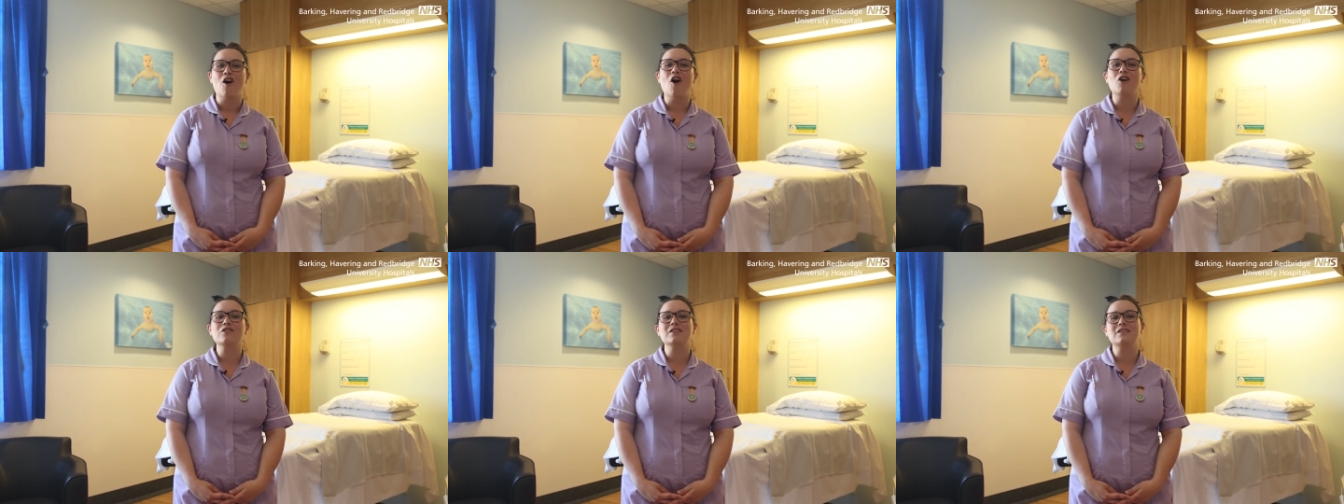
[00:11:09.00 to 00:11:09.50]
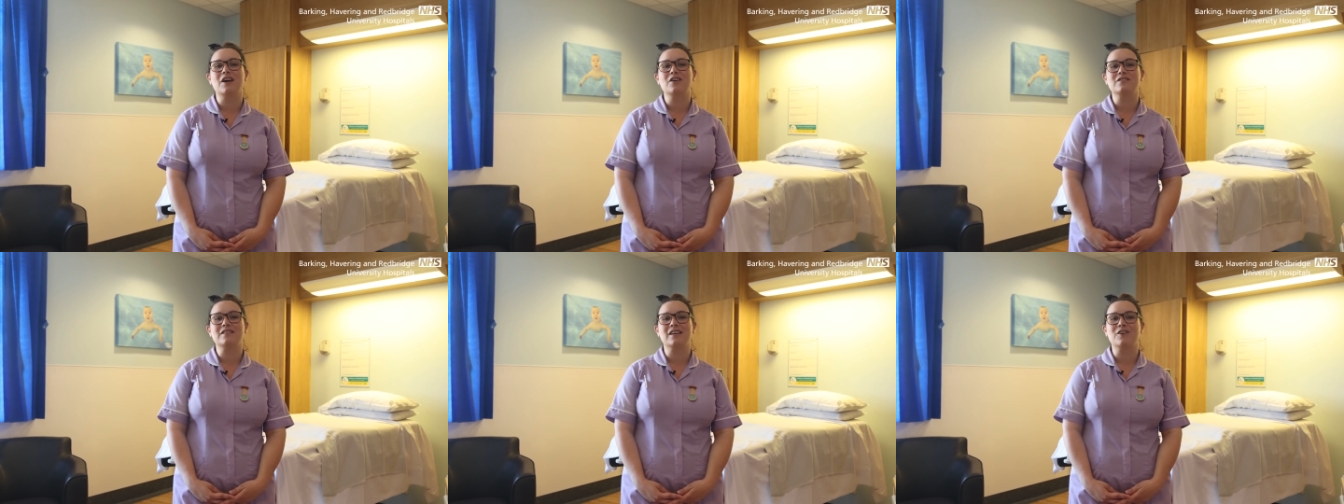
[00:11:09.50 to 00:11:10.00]

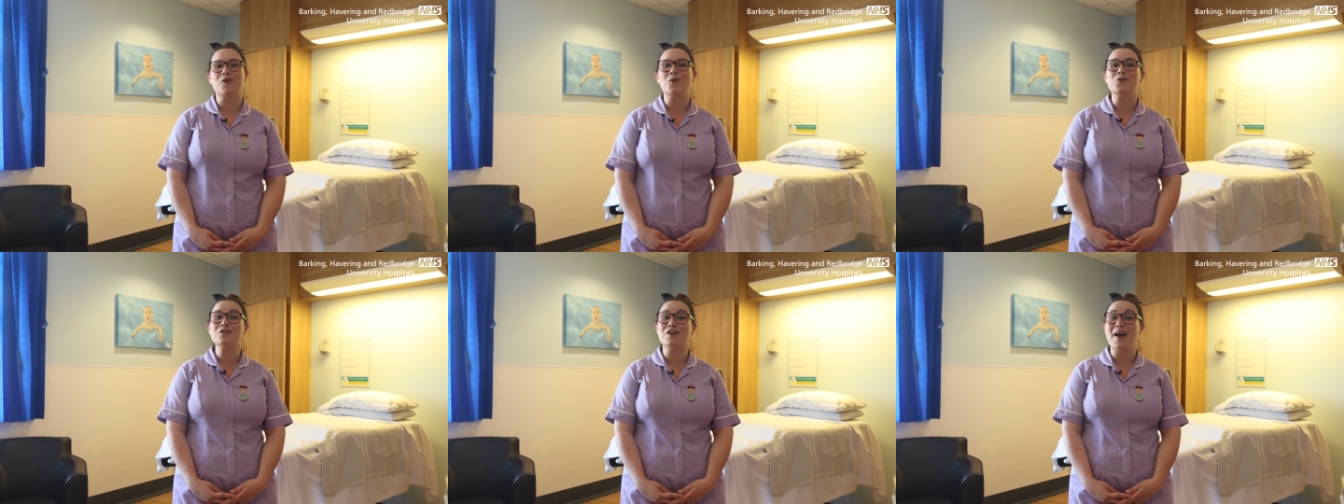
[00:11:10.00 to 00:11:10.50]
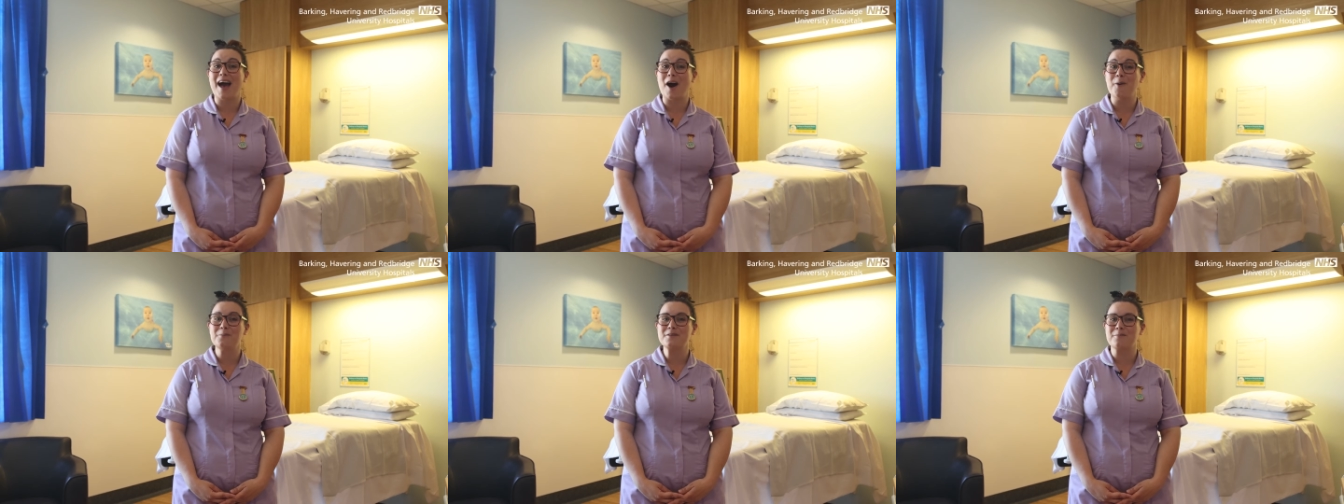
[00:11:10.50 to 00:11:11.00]
Oxytocin also
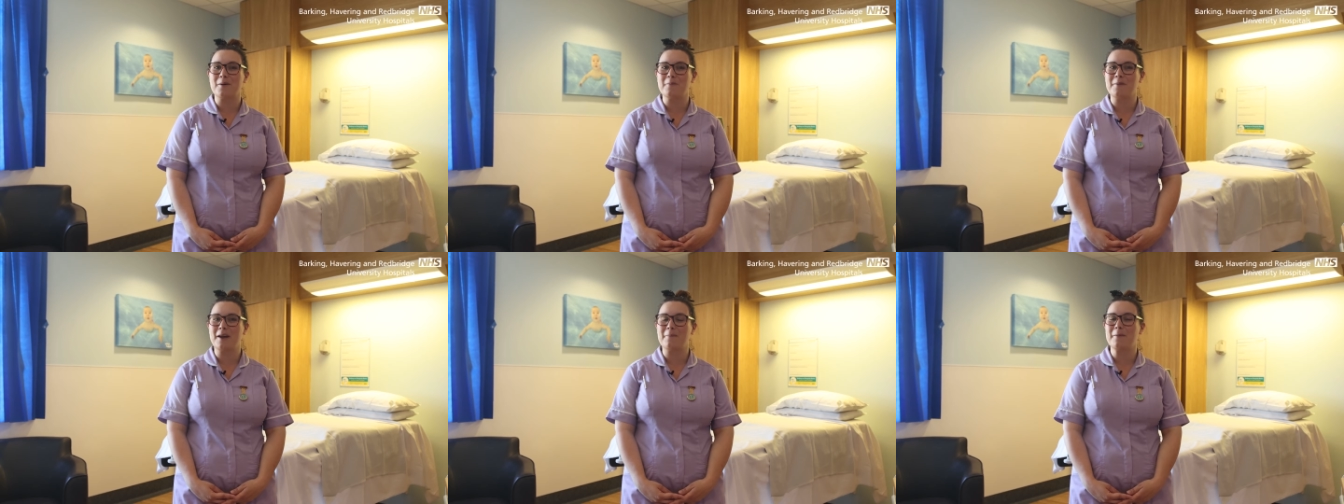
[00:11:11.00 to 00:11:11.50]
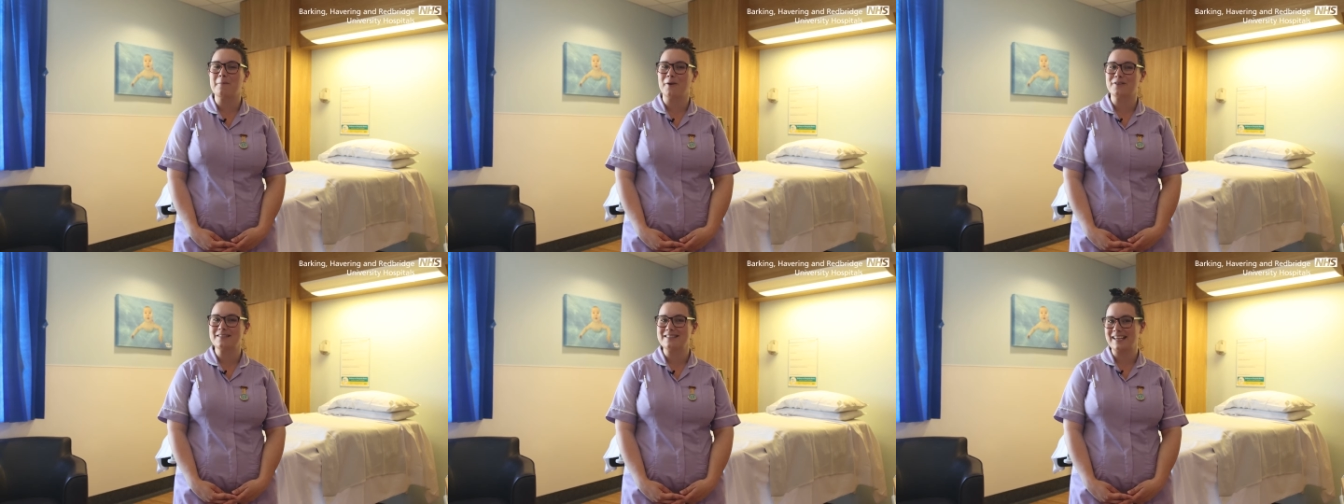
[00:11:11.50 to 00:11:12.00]
helps mum and baby
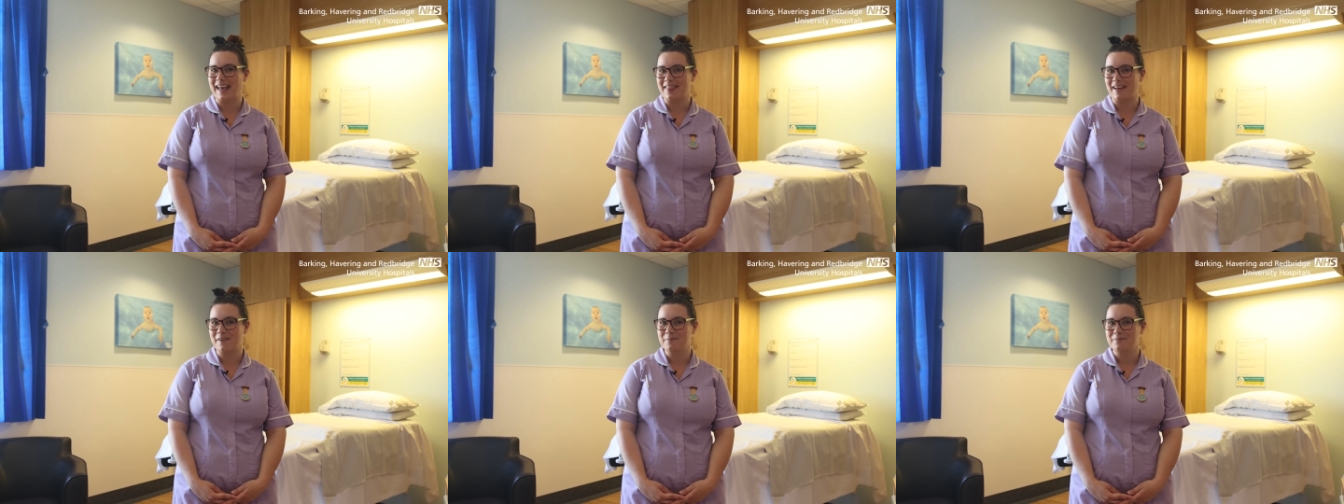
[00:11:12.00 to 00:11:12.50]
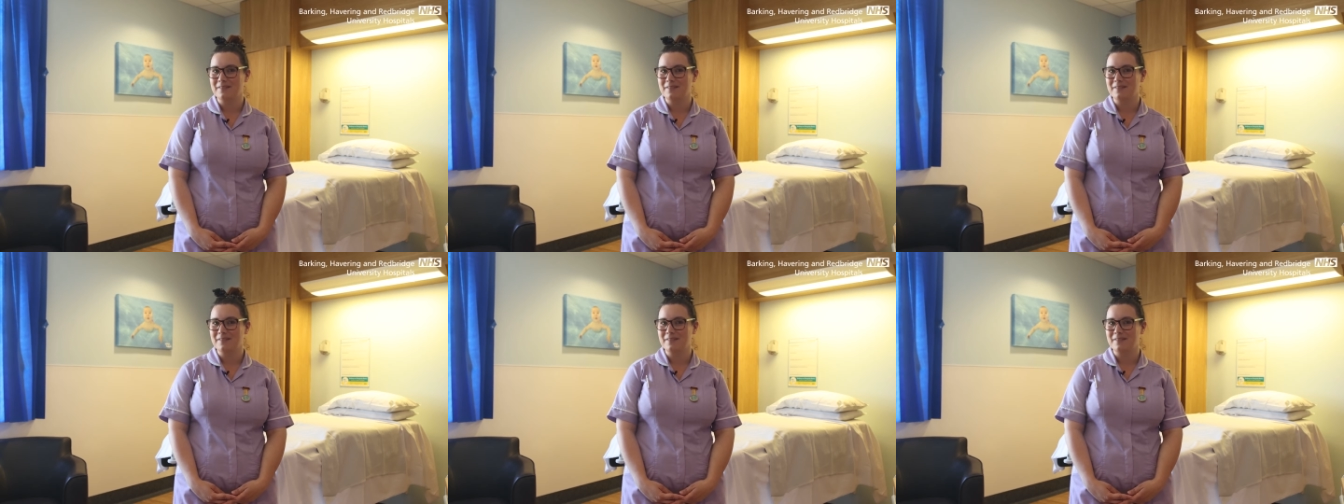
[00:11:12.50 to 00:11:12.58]
bond together.